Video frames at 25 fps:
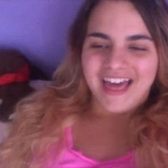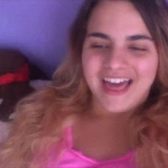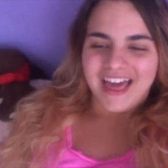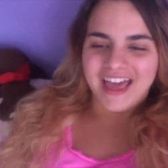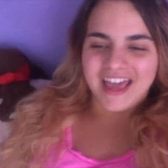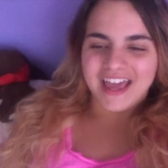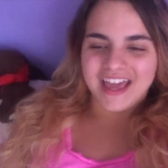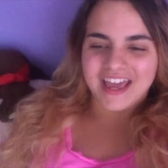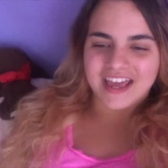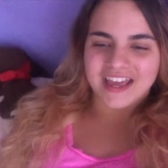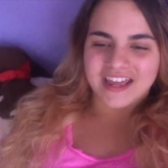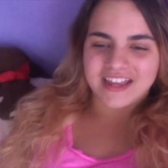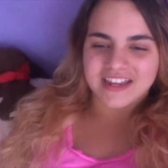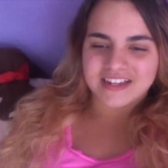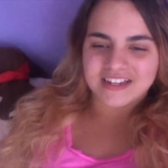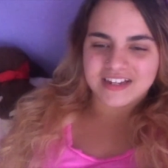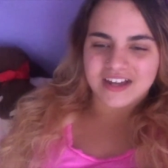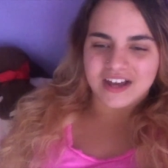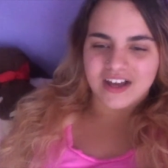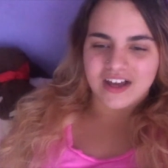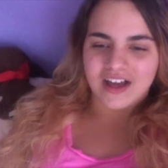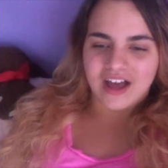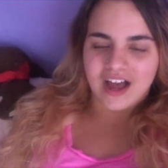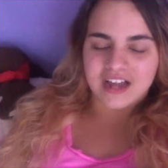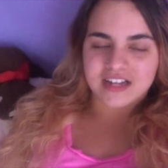and
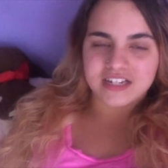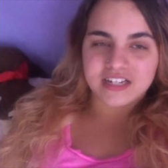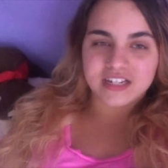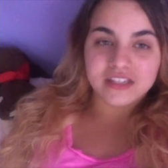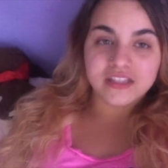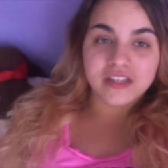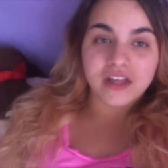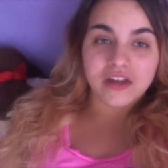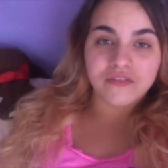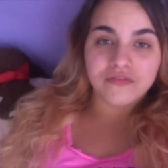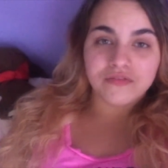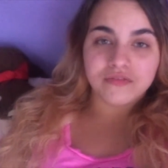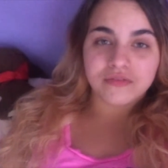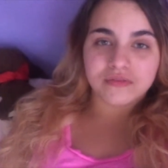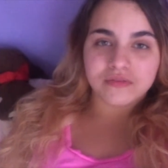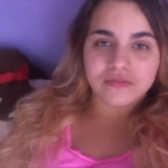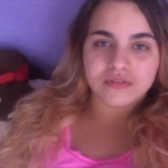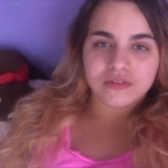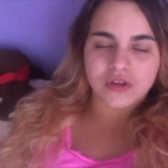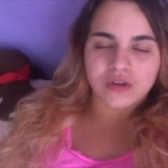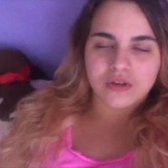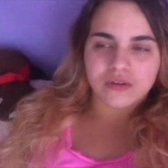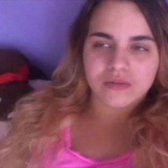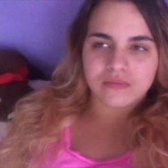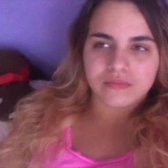uh, I did love
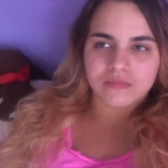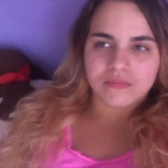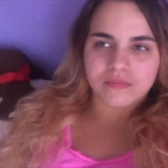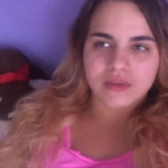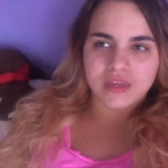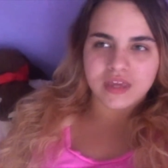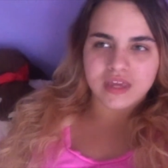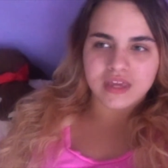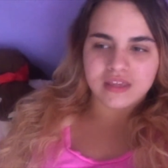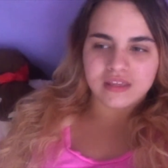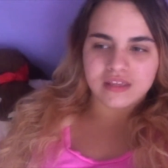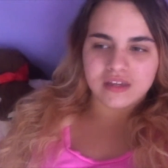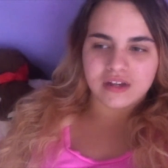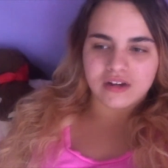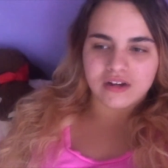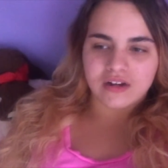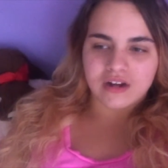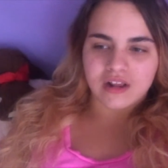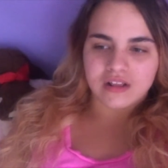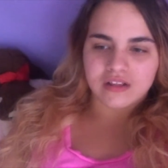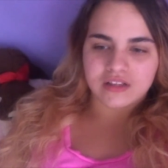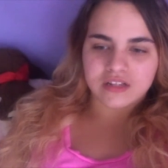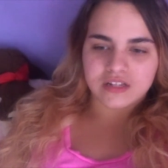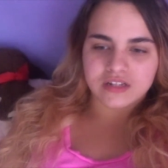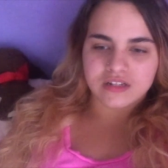being there and
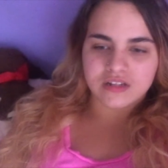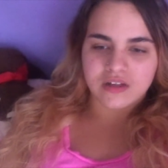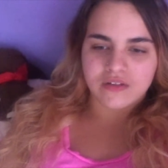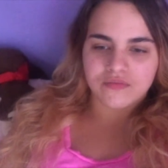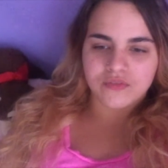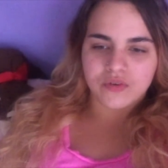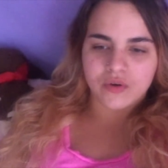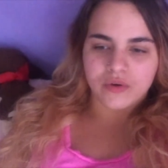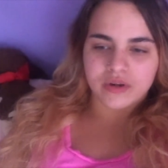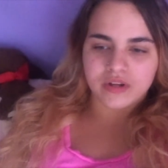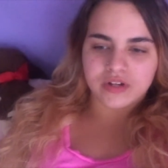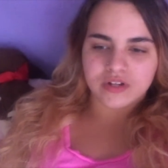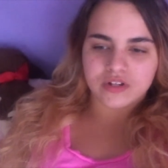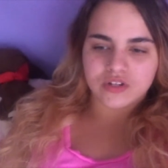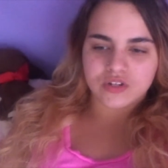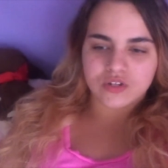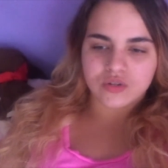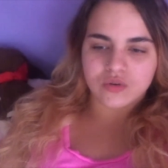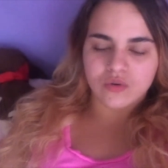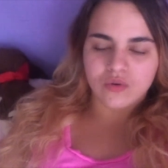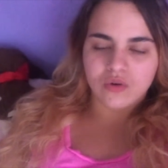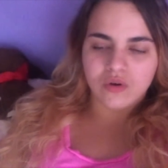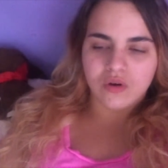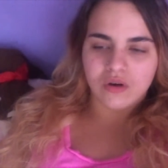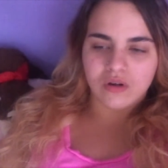I did love going to
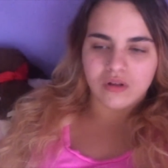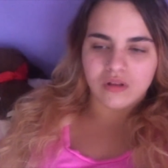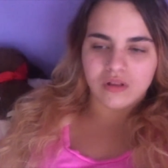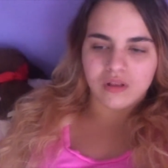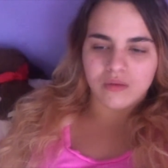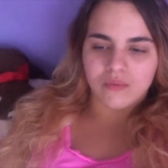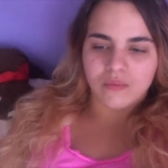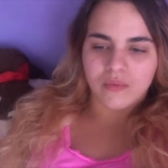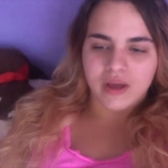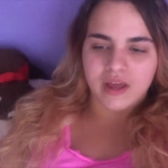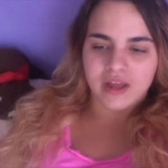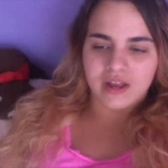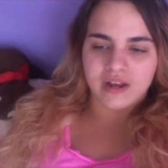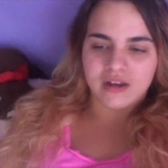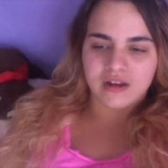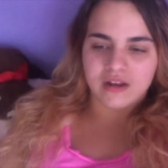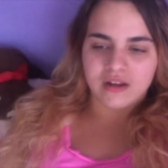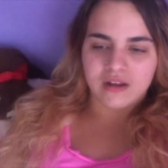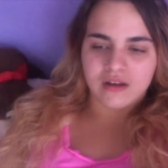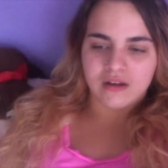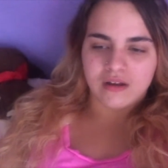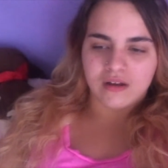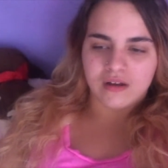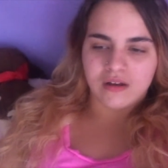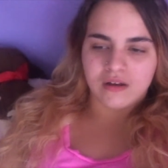school
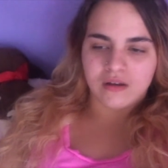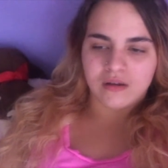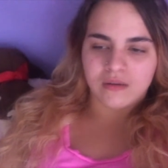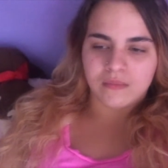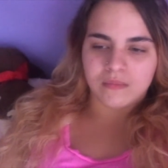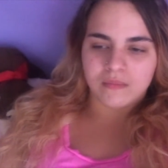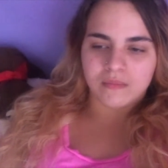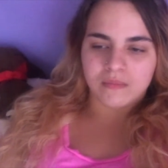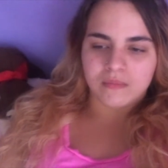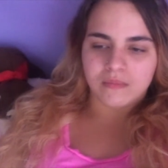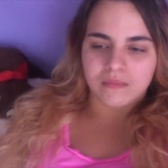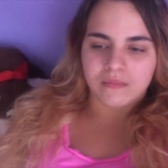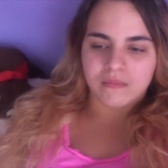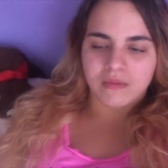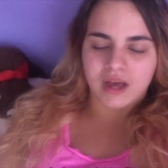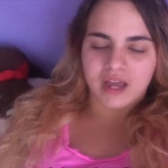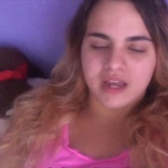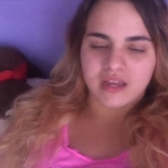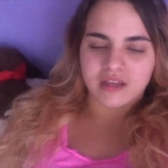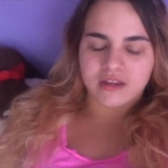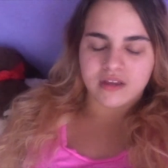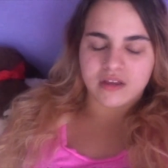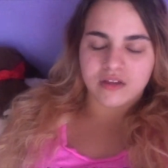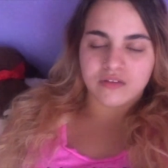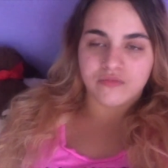when um,
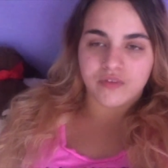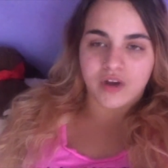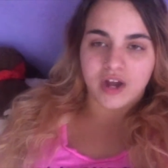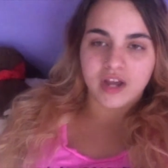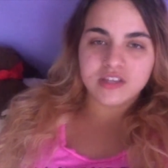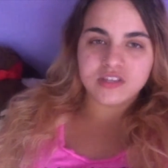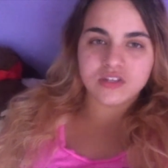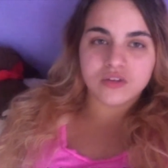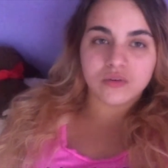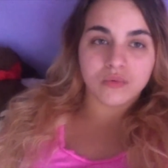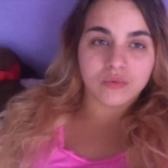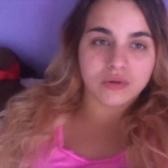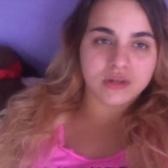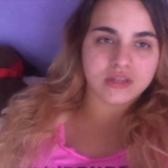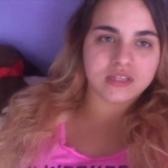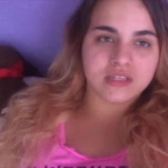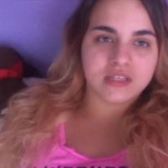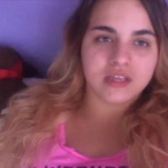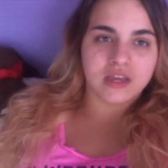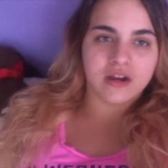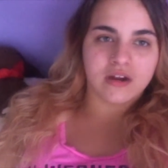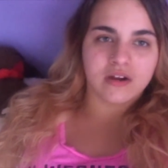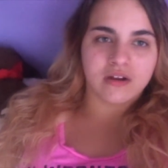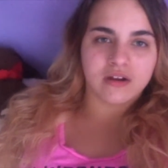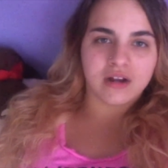my advisor was
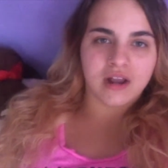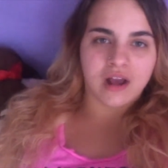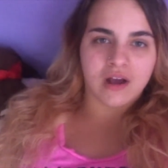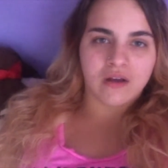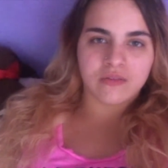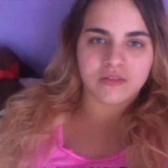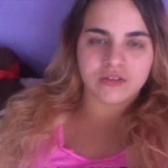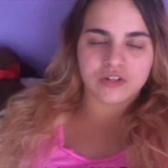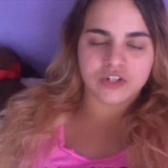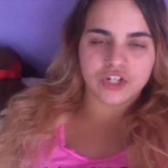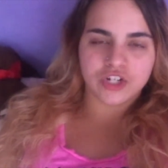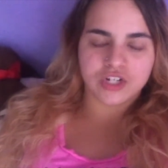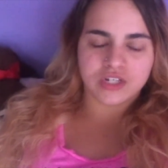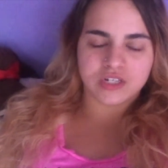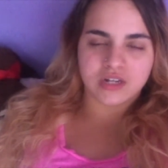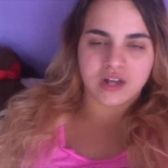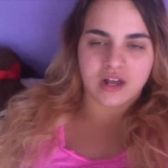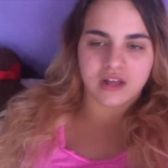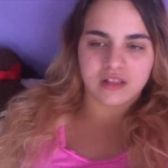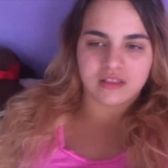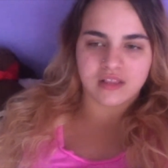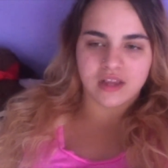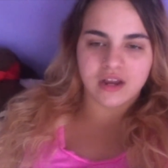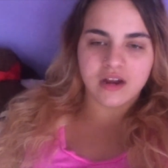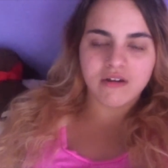there. Now that she's
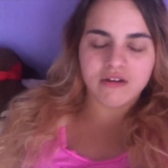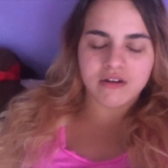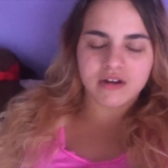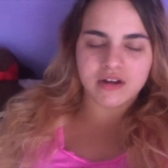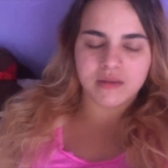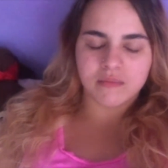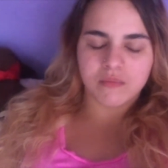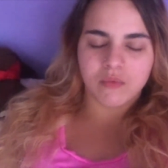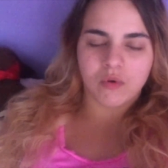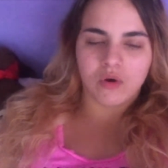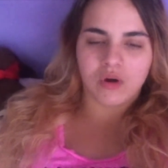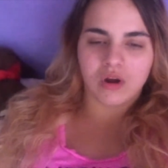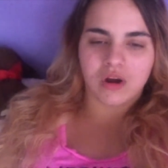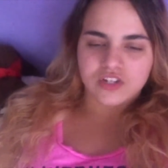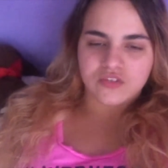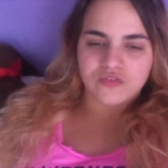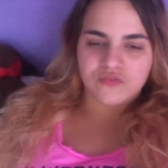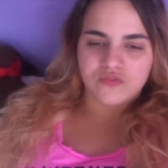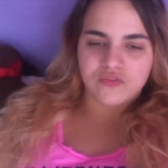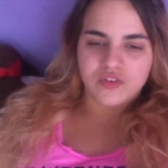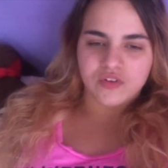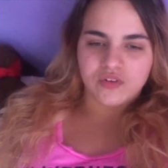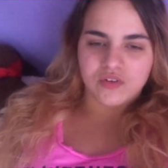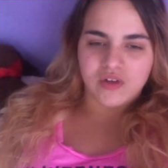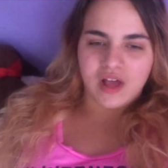not there anymore, I just
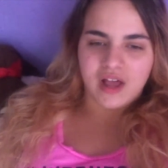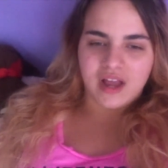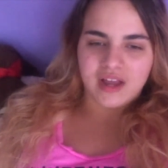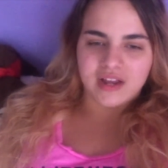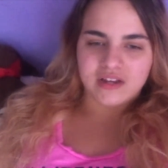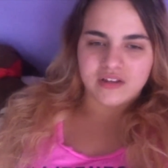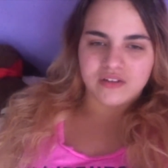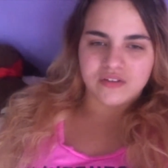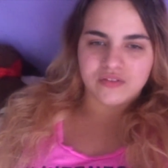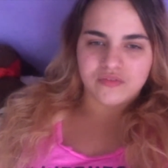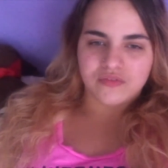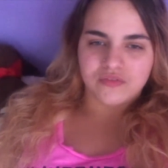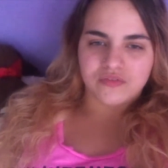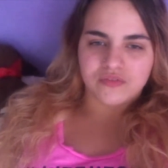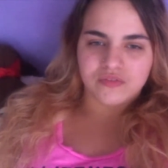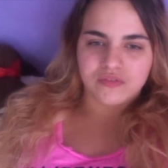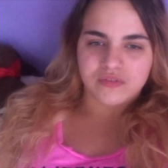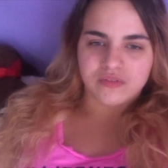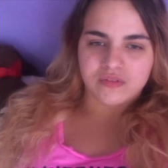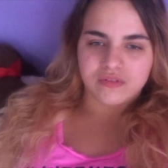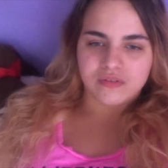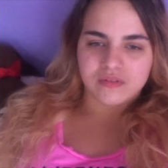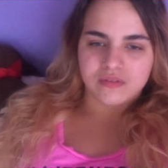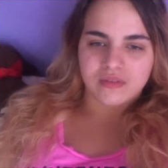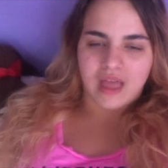feel kind of
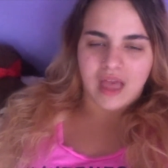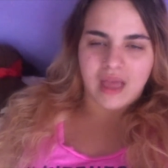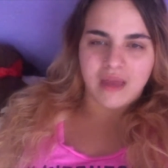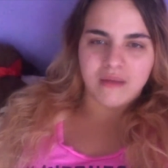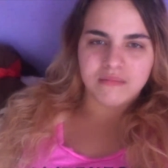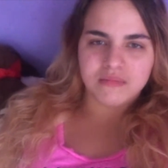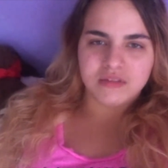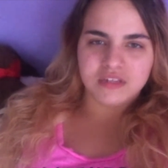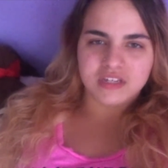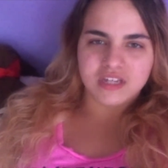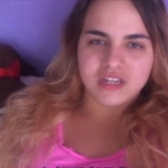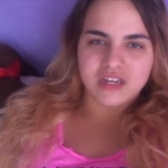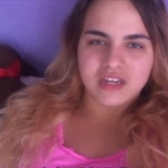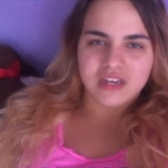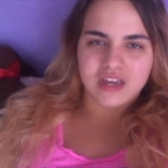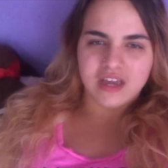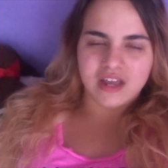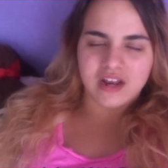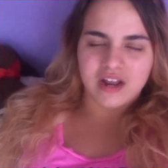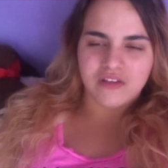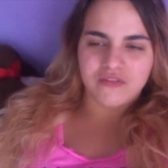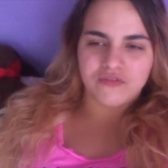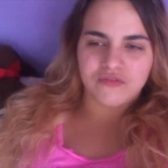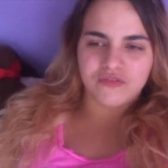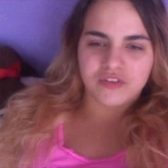empty
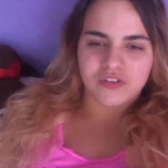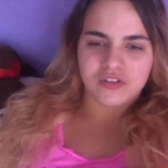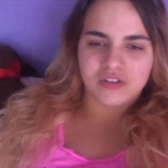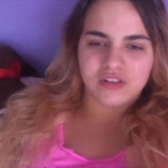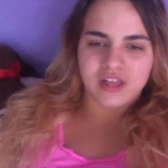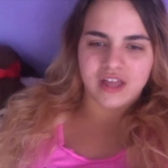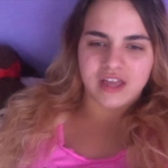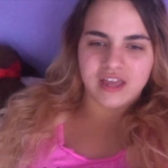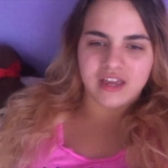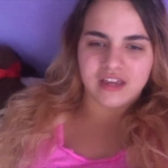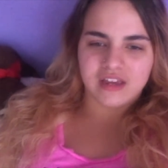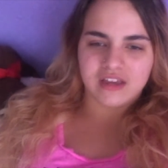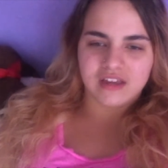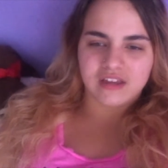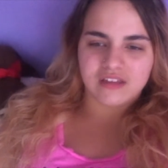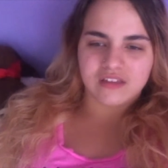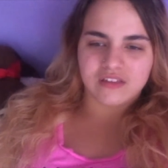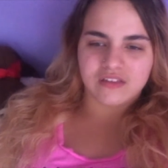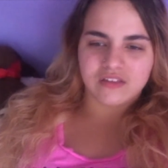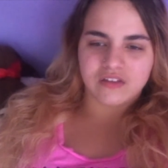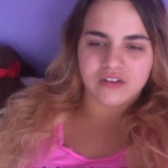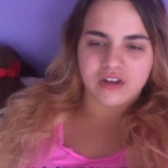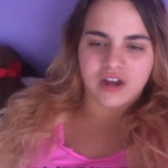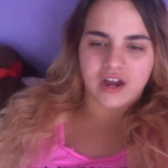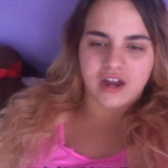and I feel like
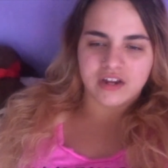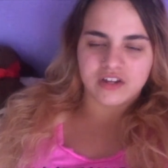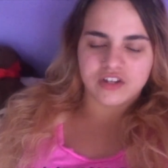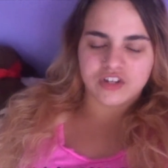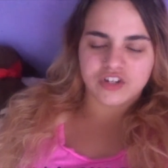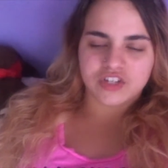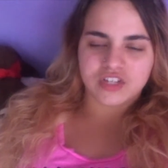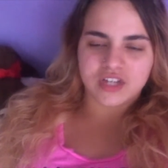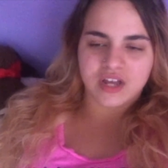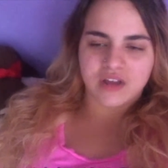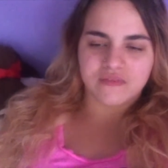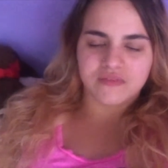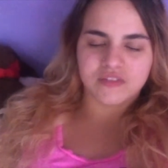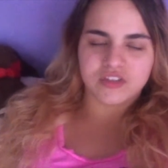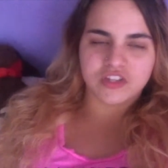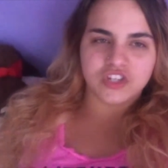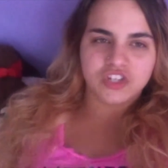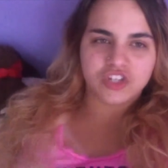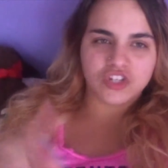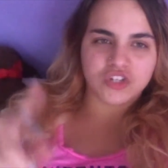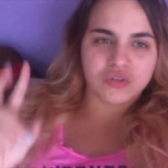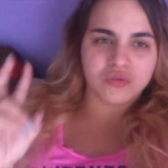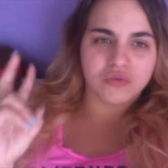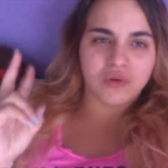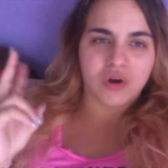I just have these
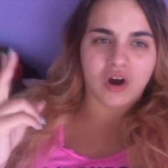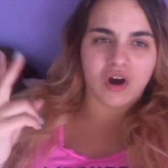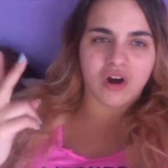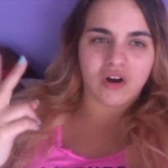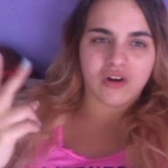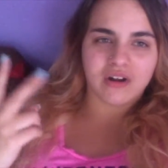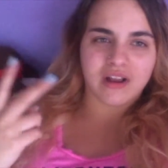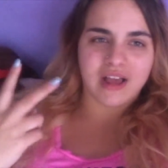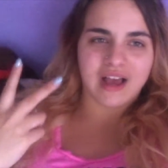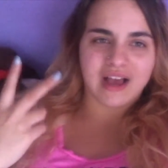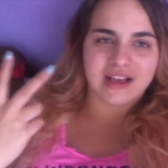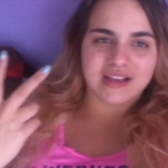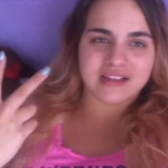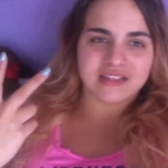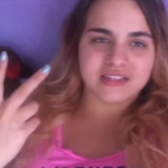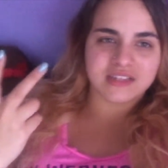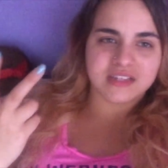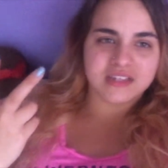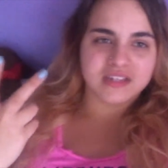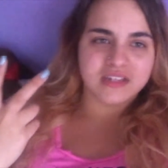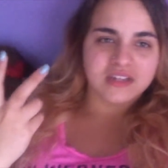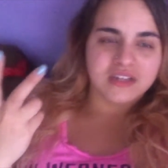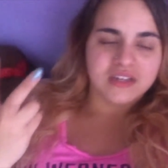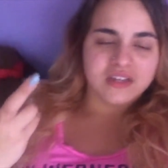two hard ass